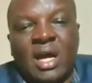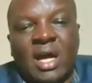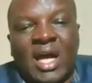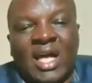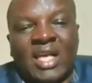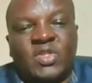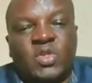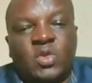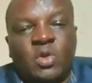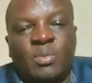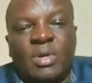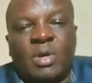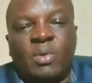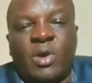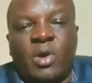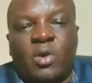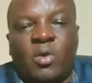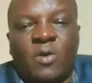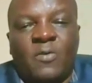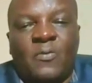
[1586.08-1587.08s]
assuming
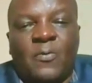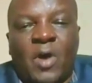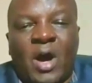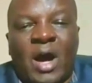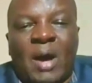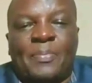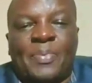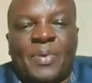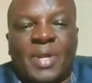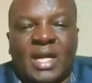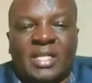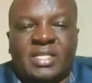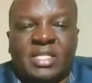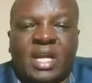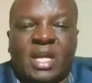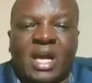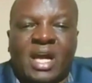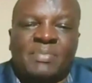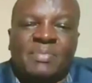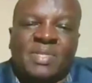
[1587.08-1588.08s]
we go for a
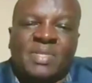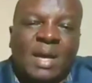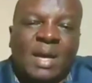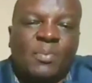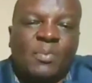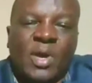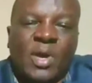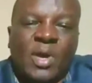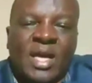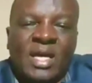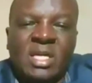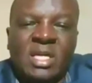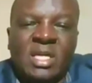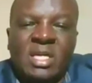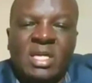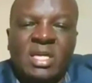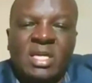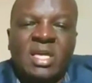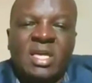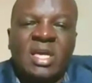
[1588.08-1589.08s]
practicum somewhere
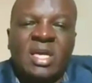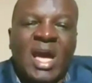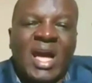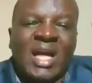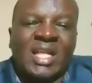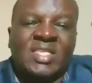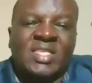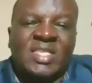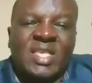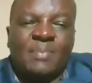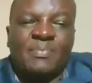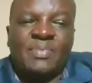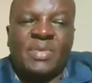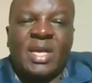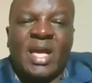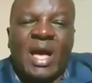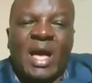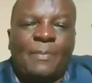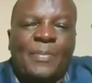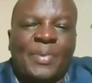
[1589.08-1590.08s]
and
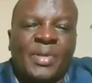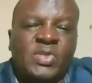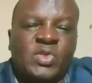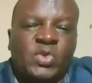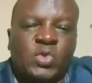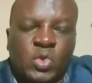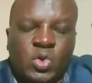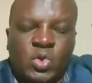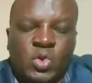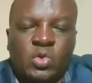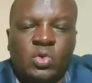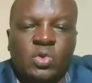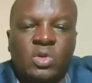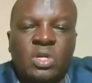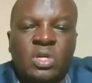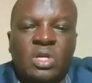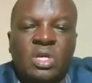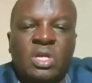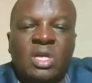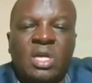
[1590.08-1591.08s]
something happens to you
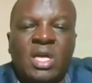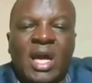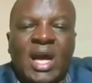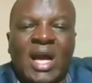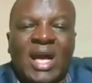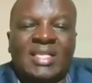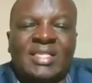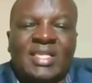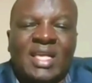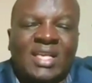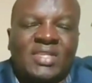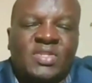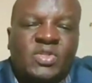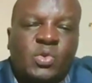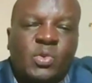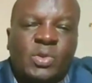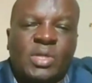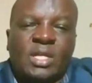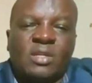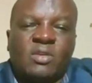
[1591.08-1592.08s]
as a
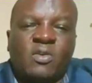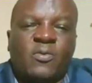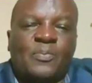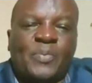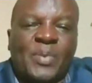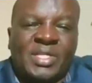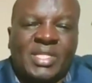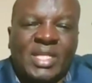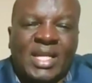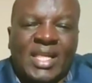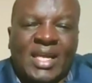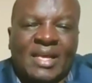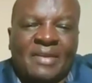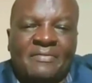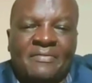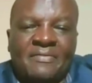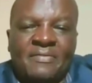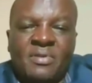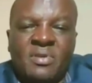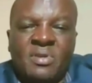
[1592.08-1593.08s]
student of Better
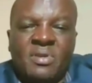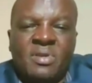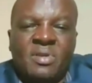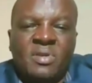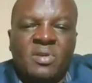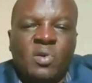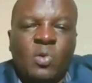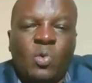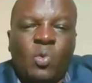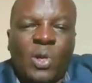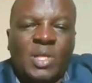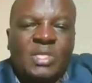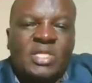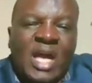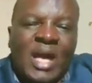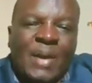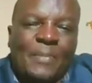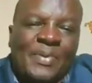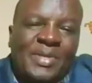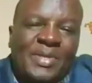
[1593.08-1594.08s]
Life. What
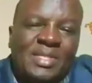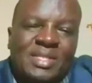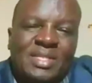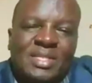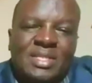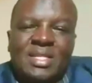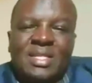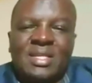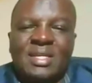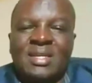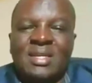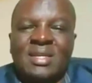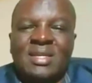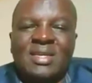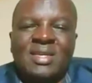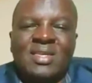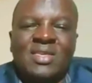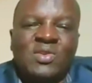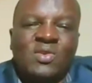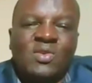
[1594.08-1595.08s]
happens?
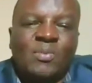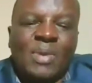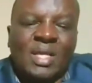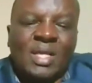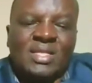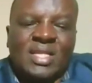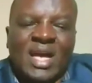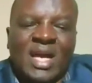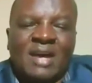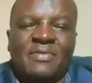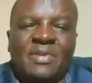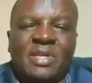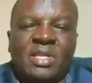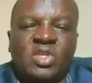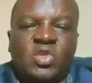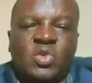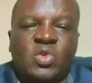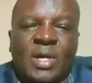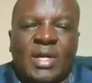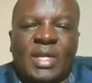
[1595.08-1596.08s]
You must have
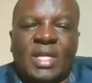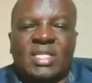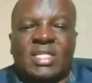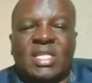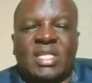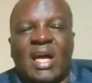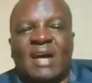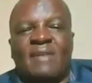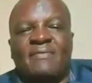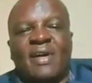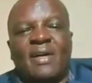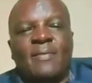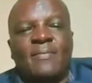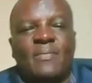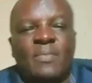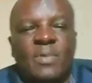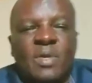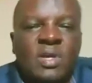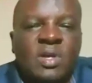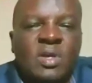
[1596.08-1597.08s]
insurance cover.
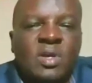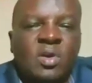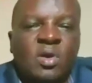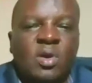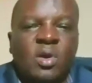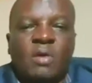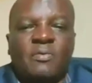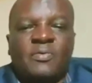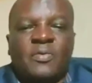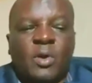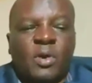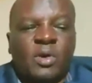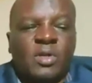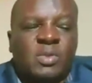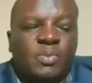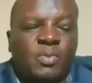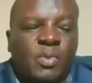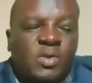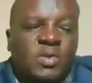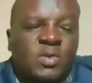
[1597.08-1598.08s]
Of
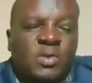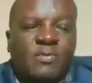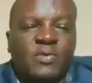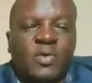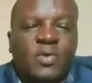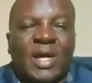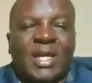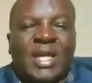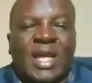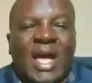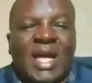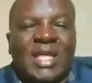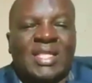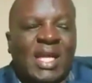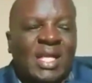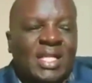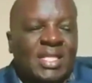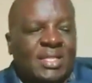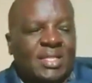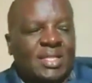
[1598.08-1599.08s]
course, most of you are
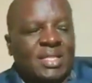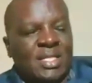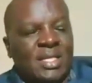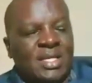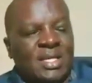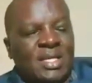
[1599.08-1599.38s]
adults